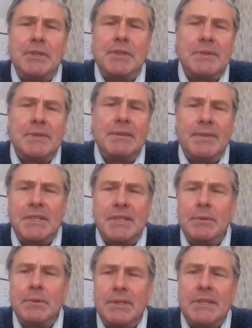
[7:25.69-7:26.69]
reducing
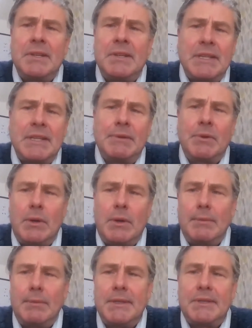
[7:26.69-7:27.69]
physical distancing
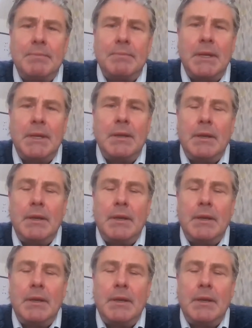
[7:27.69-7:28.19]
requirements